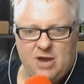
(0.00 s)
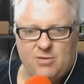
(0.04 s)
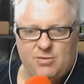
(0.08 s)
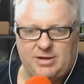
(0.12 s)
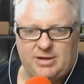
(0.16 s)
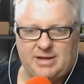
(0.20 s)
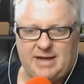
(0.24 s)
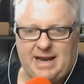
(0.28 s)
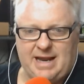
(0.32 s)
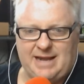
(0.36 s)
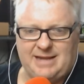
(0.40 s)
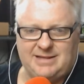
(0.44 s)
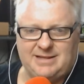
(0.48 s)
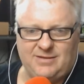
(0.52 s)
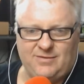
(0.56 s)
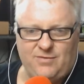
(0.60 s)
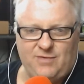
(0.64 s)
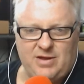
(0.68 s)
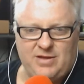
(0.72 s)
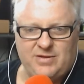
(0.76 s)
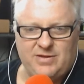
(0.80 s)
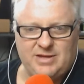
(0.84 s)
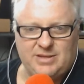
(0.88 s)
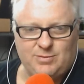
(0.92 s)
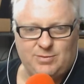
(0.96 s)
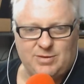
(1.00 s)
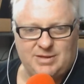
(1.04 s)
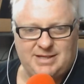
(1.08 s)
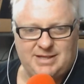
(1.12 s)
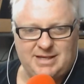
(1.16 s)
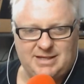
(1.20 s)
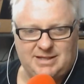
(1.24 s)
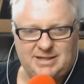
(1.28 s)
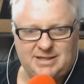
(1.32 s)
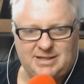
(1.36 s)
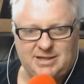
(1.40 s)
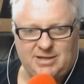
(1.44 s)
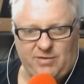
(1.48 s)
regardless of whether this was
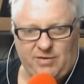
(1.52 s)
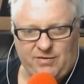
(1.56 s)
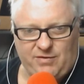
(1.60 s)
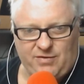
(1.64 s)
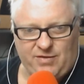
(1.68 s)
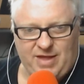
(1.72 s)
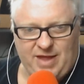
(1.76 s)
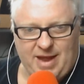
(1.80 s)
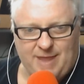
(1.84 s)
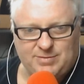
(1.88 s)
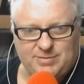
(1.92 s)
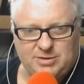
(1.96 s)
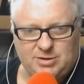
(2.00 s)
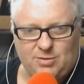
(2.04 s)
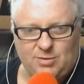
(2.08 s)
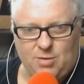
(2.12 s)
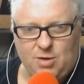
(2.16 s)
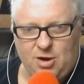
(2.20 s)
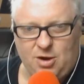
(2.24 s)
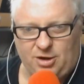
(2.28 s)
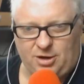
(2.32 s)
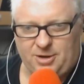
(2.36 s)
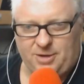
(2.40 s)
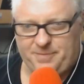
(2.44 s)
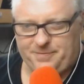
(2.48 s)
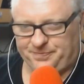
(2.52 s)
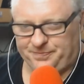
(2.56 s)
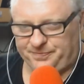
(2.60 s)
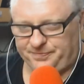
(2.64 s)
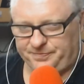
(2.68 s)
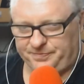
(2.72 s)
necessary for the app to work.